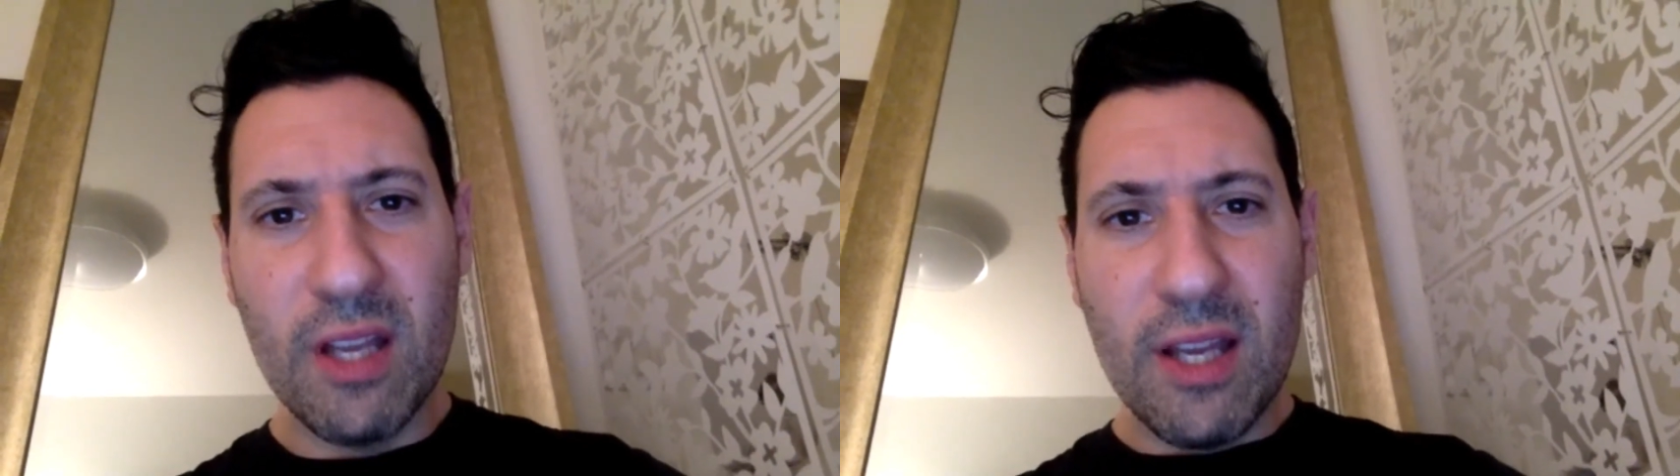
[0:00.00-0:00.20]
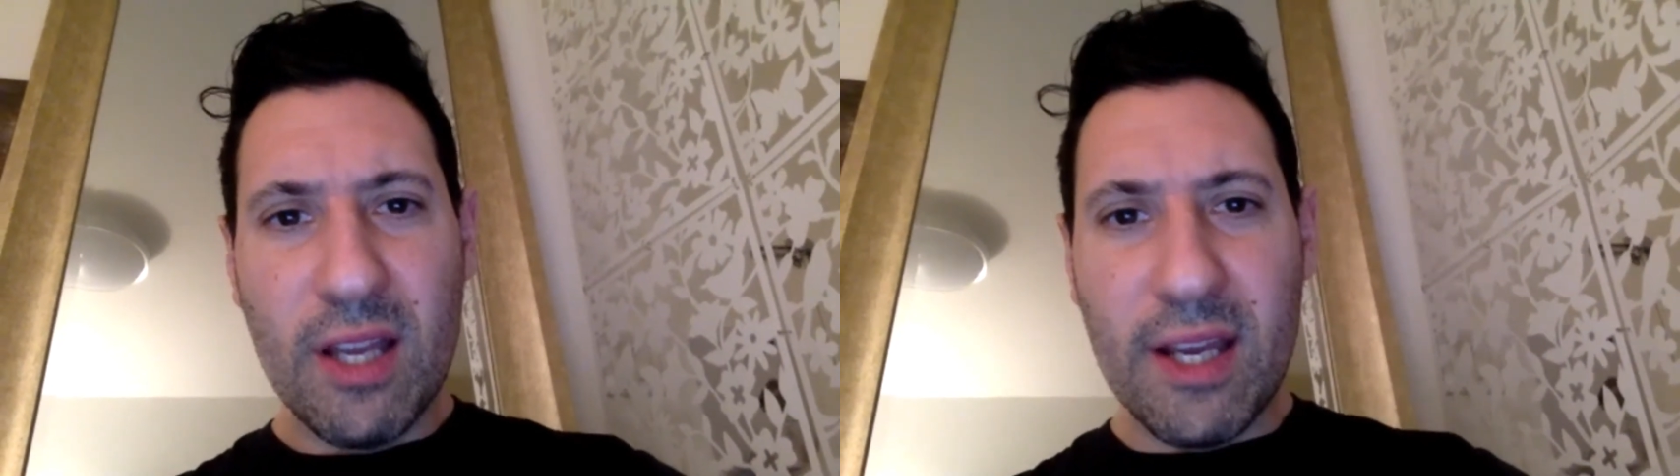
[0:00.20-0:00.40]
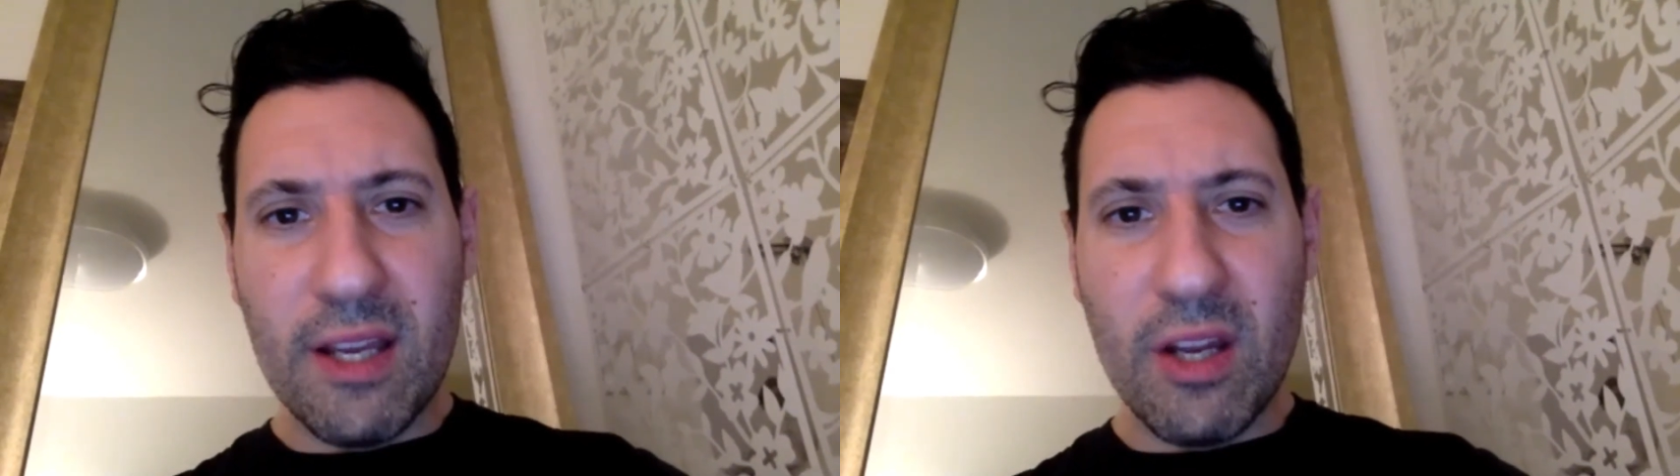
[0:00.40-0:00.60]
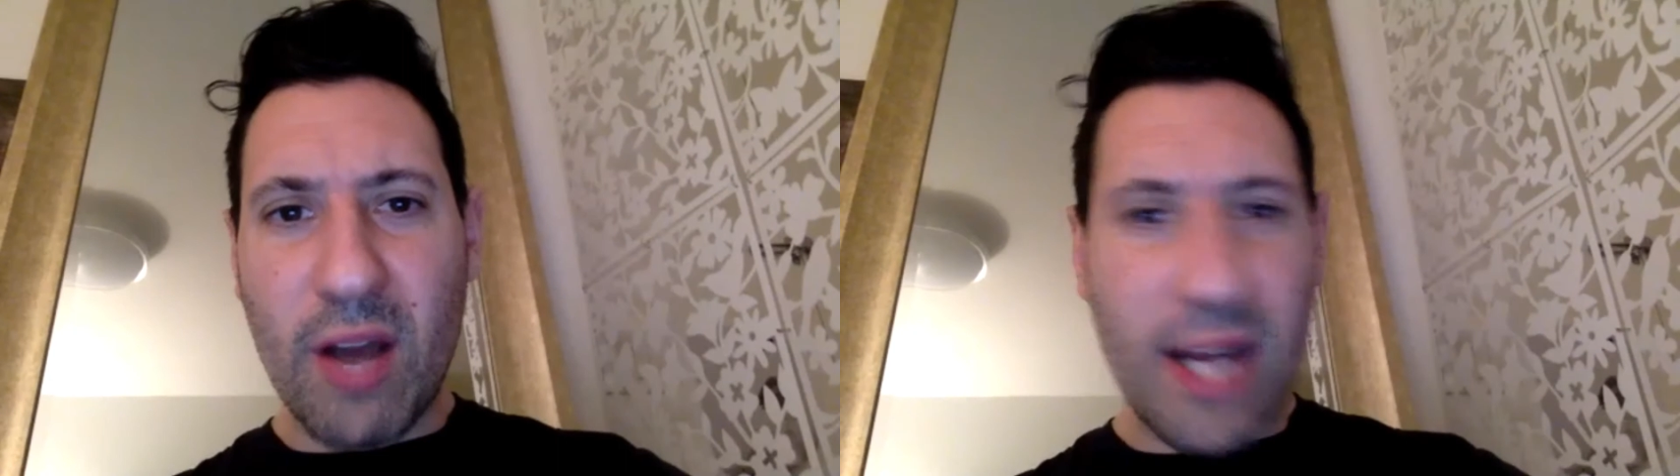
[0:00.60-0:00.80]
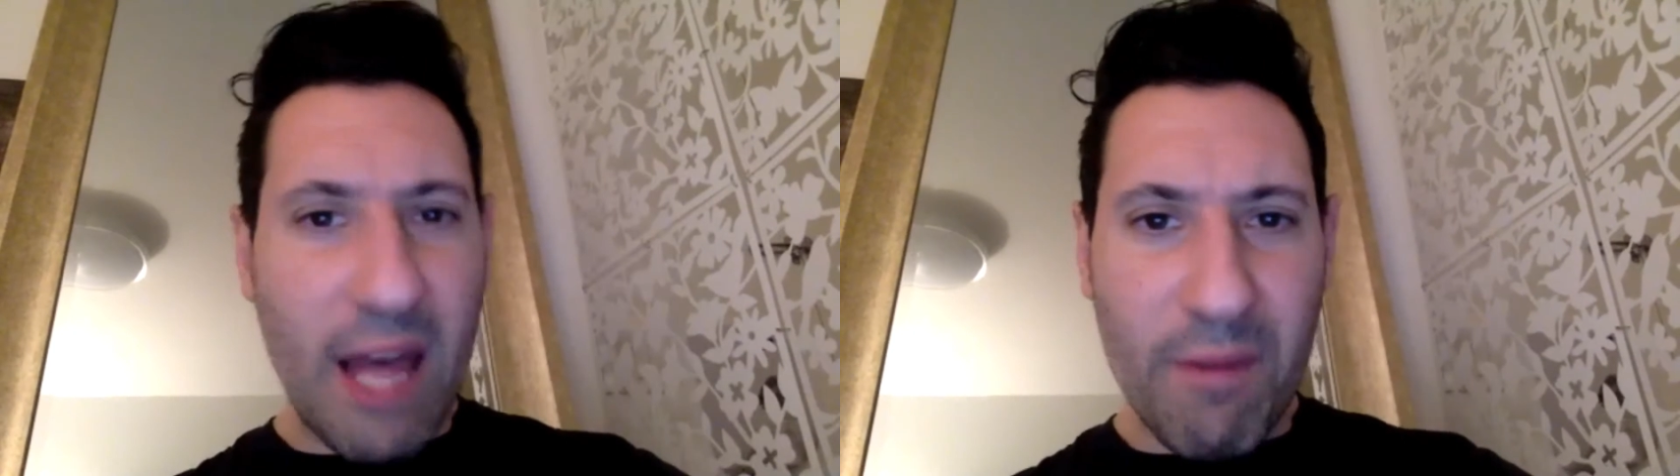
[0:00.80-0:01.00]
you know, I
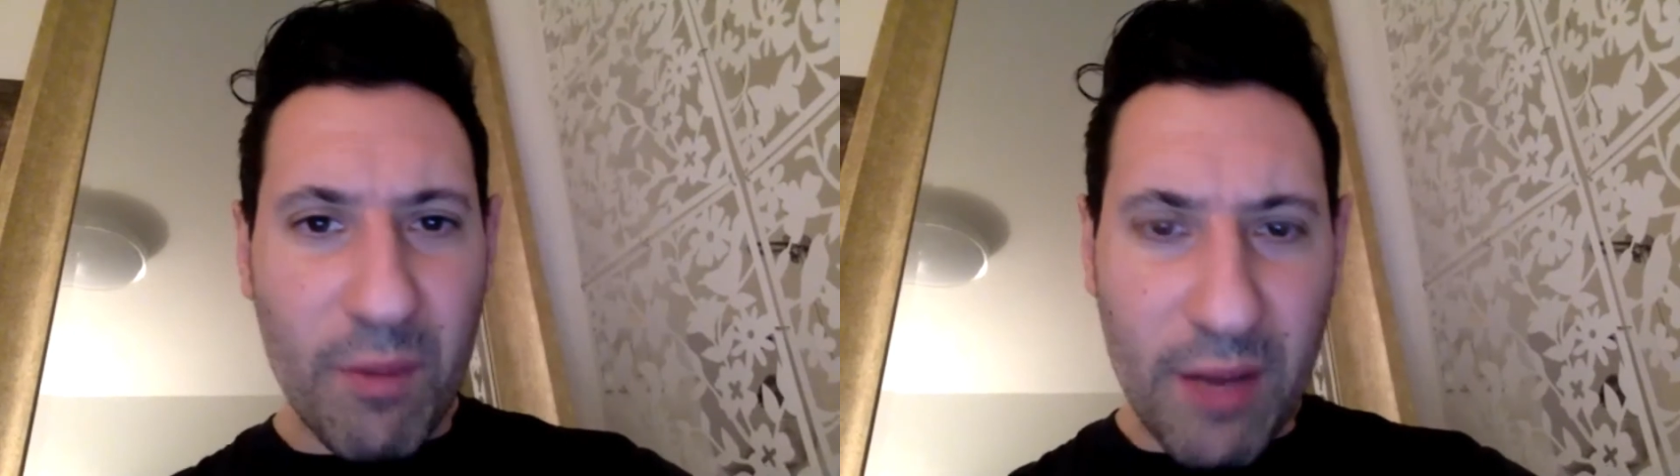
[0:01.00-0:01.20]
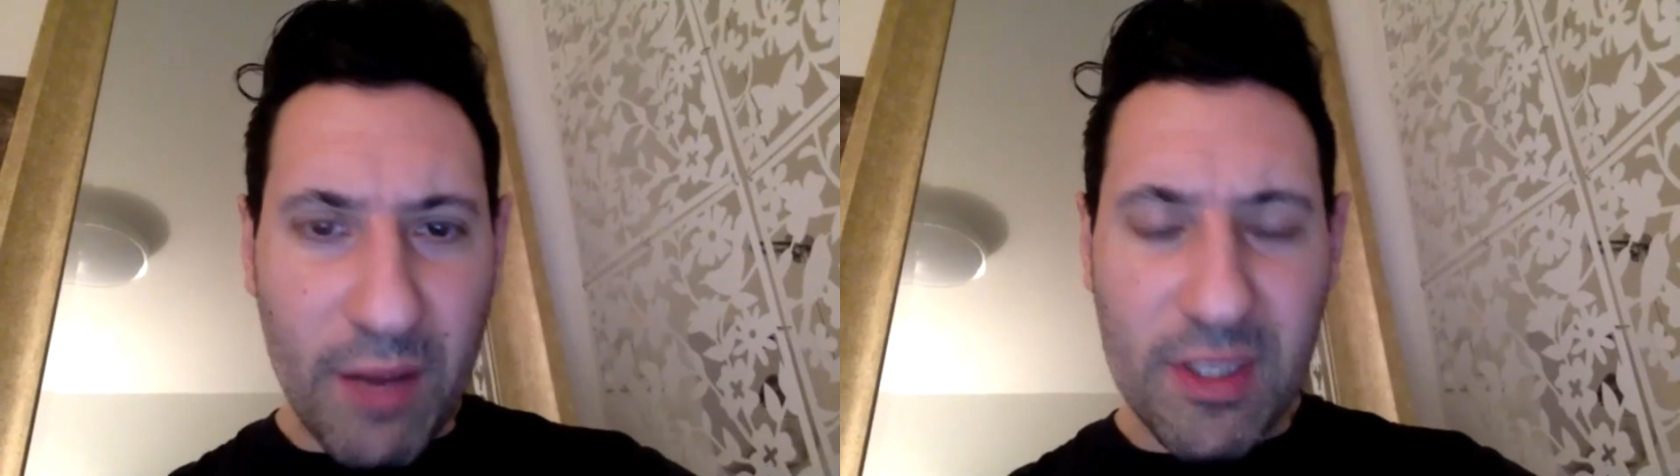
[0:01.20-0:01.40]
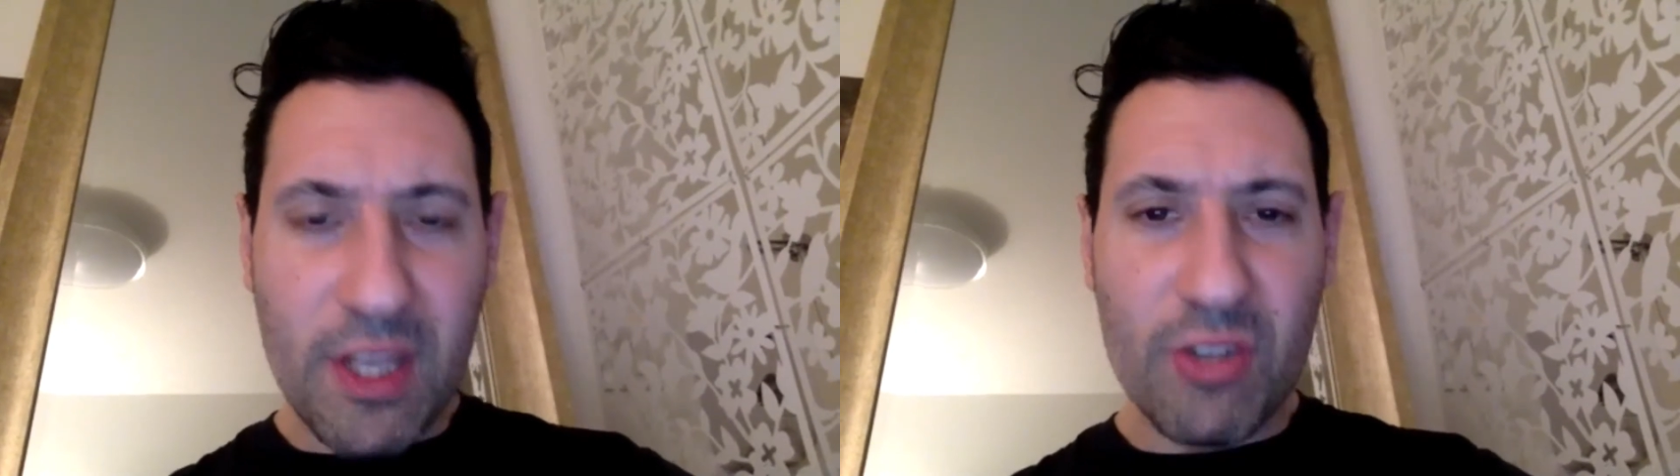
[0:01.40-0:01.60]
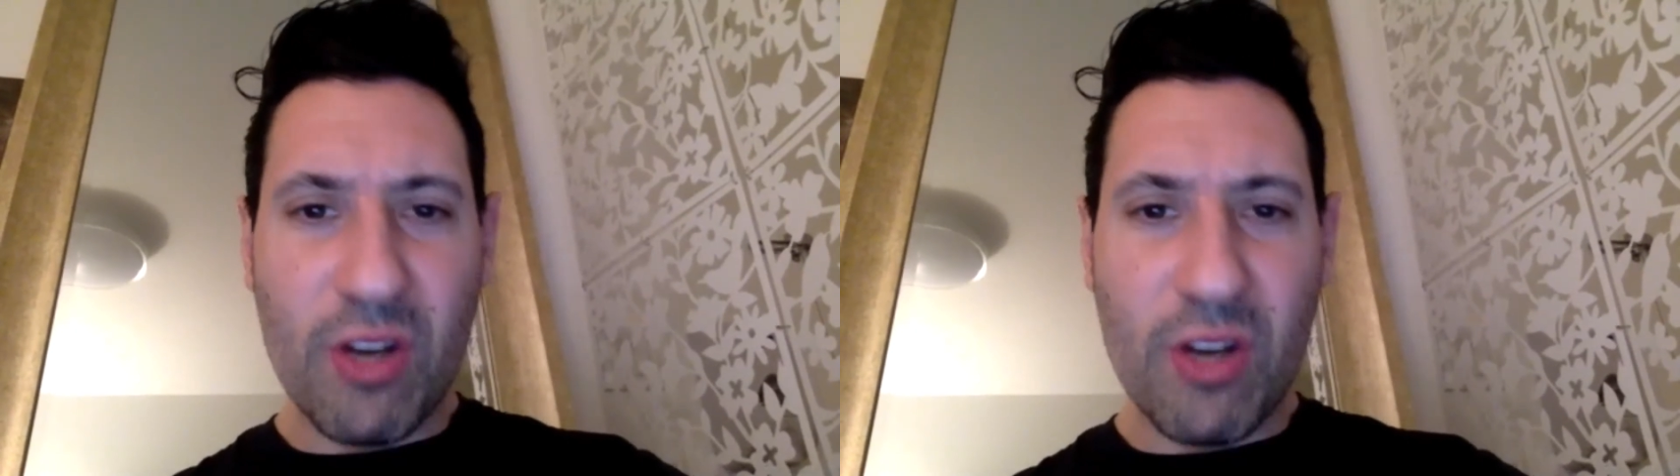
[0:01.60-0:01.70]
didn't have it when I was a teenager,